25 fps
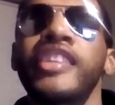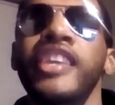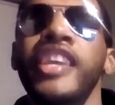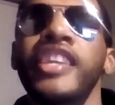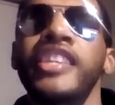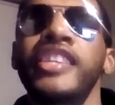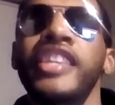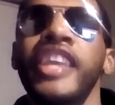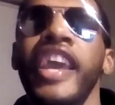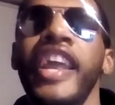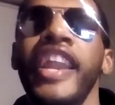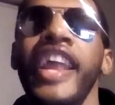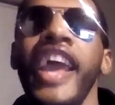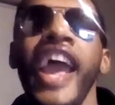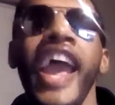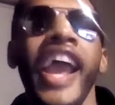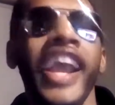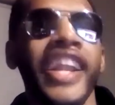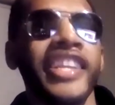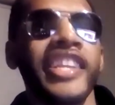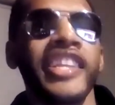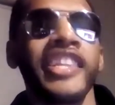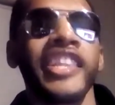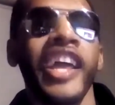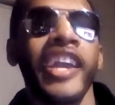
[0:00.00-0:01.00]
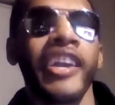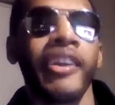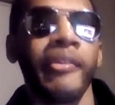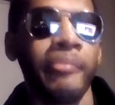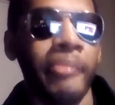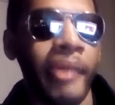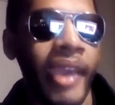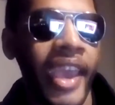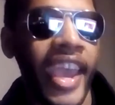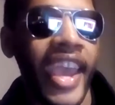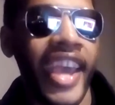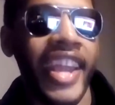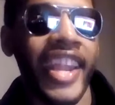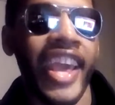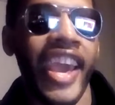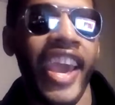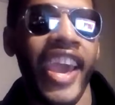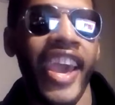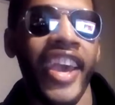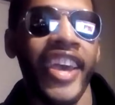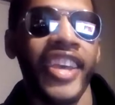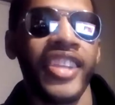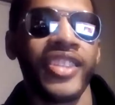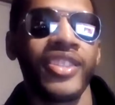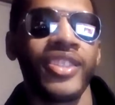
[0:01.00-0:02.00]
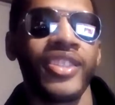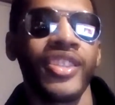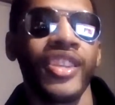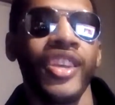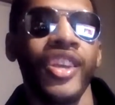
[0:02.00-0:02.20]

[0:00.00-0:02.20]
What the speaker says: think that acting like a badass